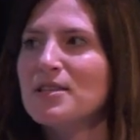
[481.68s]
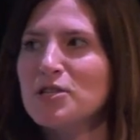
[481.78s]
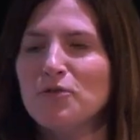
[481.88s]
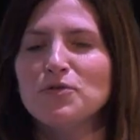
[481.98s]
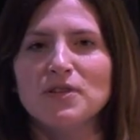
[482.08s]
the
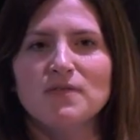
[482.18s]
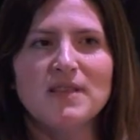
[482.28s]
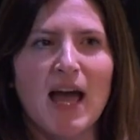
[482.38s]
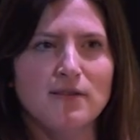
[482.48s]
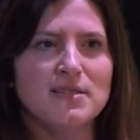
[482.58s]
children have
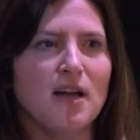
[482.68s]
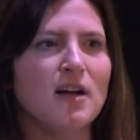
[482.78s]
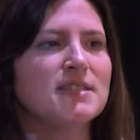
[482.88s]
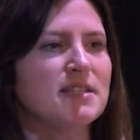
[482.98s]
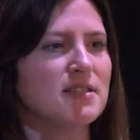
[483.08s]
now
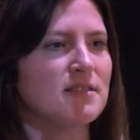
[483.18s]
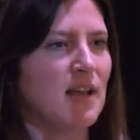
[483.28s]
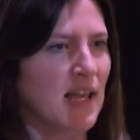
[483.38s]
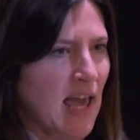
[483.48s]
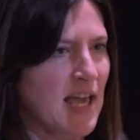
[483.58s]
started
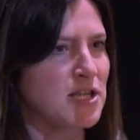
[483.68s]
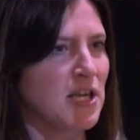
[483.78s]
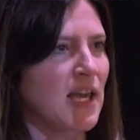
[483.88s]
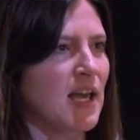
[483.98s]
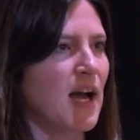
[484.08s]

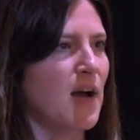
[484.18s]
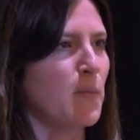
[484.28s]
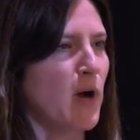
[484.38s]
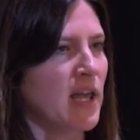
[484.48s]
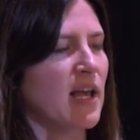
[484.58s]
engaging
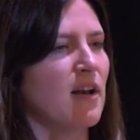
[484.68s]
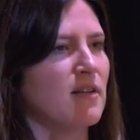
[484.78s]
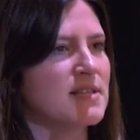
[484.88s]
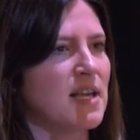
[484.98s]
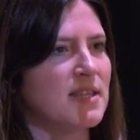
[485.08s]
and working
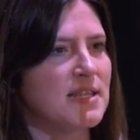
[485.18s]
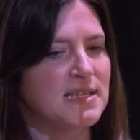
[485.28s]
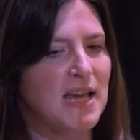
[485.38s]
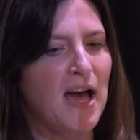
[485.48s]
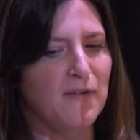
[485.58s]
alongside the
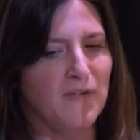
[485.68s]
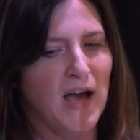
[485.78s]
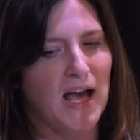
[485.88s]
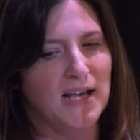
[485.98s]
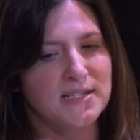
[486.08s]
staff,
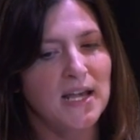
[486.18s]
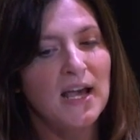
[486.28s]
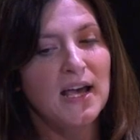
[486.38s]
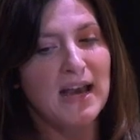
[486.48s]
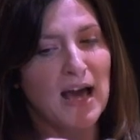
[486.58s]
and
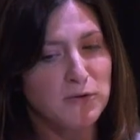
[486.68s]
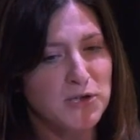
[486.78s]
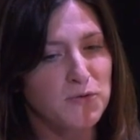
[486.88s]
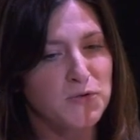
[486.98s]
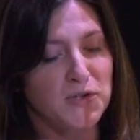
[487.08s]
now
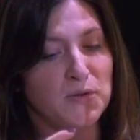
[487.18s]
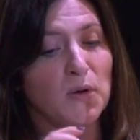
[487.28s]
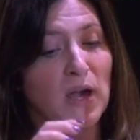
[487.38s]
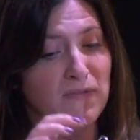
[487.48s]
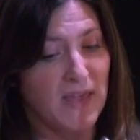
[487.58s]
children,
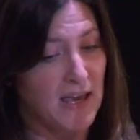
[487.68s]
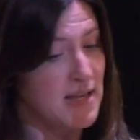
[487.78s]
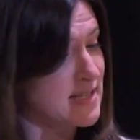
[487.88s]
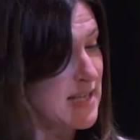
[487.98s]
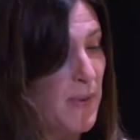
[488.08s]
if
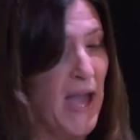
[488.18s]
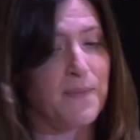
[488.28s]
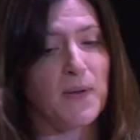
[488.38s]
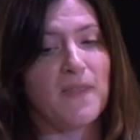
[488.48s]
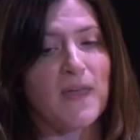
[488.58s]
they see
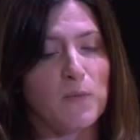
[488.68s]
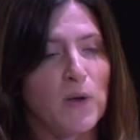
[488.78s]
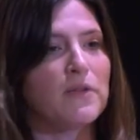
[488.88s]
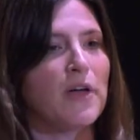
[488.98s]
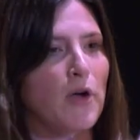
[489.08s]
paper,
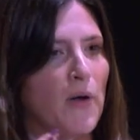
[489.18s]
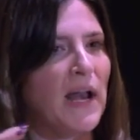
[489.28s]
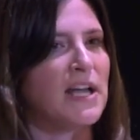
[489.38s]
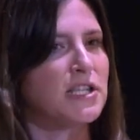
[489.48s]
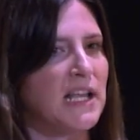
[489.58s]
they'll go
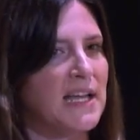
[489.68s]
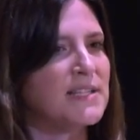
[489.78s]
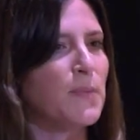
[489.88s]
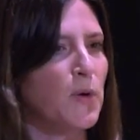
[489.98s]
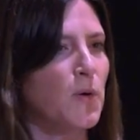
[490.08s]
and actually
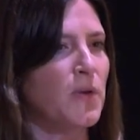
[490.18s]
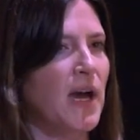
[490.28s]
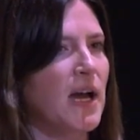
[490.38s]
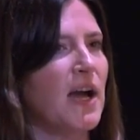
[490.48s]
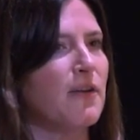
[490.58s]
explore
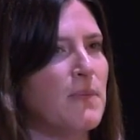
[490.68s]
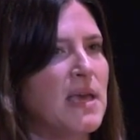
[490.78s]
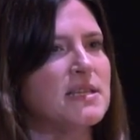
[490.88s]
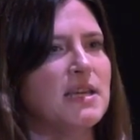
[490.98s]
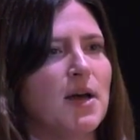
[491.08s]
that kind of
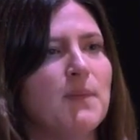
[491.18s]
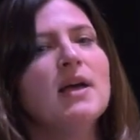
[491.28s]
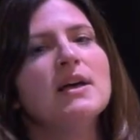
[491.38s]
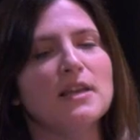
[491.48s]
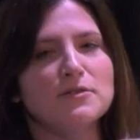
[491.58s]
medium,
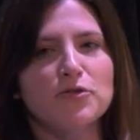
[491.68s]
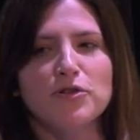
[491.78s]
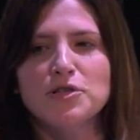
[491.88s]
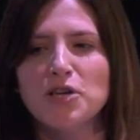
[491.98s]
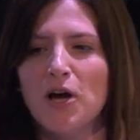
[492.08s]
they'll
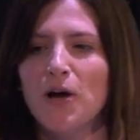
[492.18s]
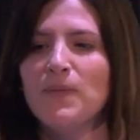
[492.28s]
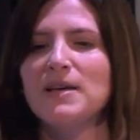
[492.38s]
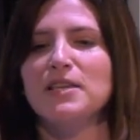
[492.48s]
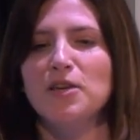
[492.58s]
scrunch it
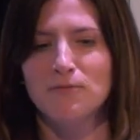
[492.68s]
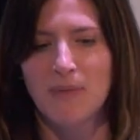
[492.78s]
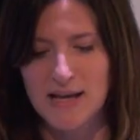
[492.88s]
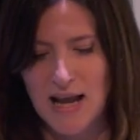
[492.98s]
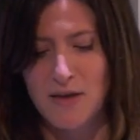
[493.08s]
up. There's a young
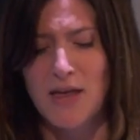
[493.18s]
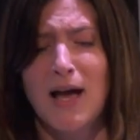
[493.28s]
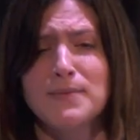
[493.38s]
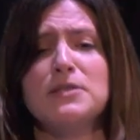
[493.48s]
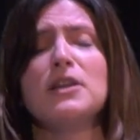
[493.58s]
man now that
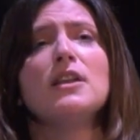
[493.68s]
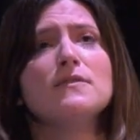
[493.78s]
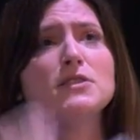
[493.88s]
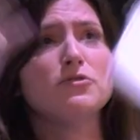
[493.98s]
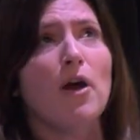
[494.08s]
absolutely
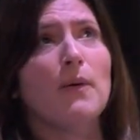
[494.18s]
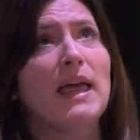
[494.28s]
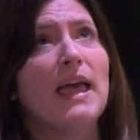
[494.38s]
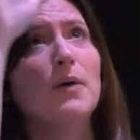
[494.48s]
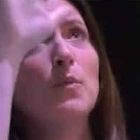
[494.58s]
loves
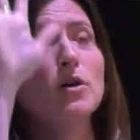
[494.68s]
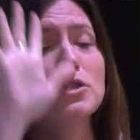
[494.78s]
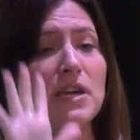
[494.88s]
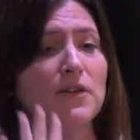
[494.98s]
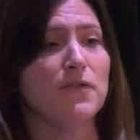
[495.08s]
throwing it and
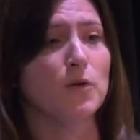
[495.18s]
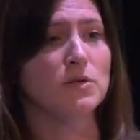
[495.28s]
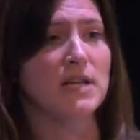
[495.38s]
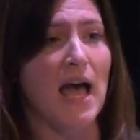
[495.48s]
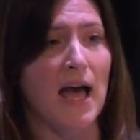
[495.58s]
watching it fall
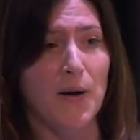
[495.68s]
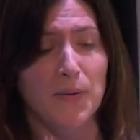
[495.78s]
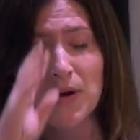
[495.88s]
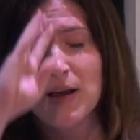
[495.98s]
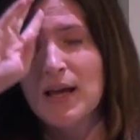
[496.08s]

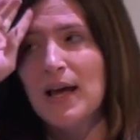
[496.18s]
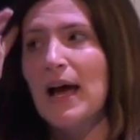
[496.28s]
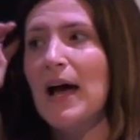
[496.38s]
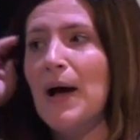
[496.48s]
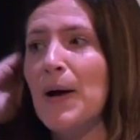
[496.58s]
down,
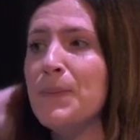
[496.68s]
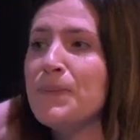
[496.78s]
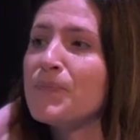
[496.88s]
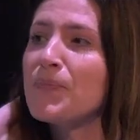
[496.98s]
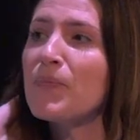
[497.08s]

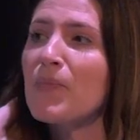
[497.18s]
and